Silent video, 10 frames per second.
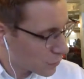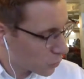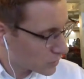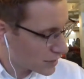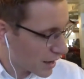
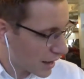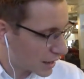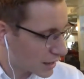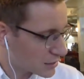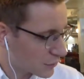
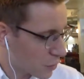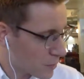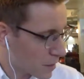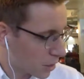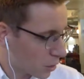today is
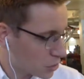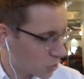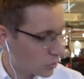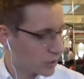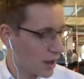from a coach
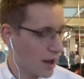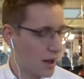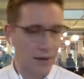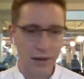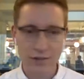called
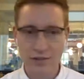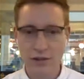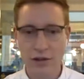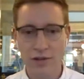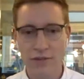
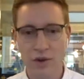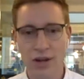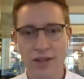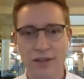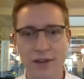Nelson
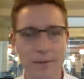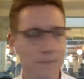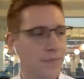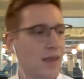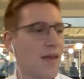Oliverieta.
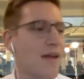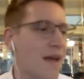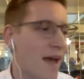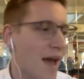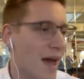
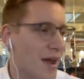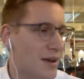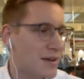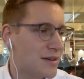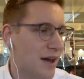
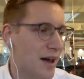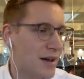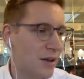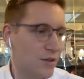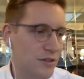And
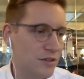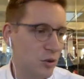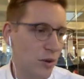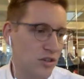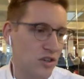
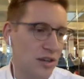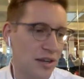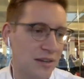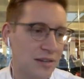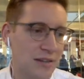Nelson's question
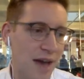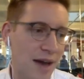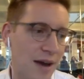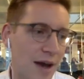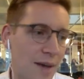is
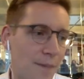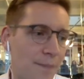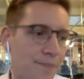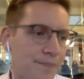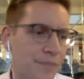that
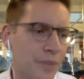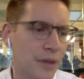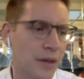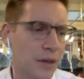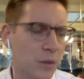
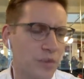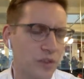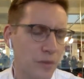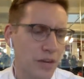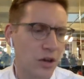
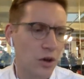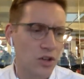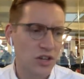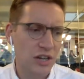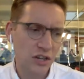with so many
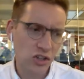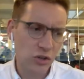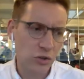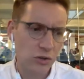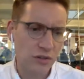urgent
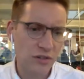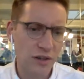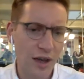issues,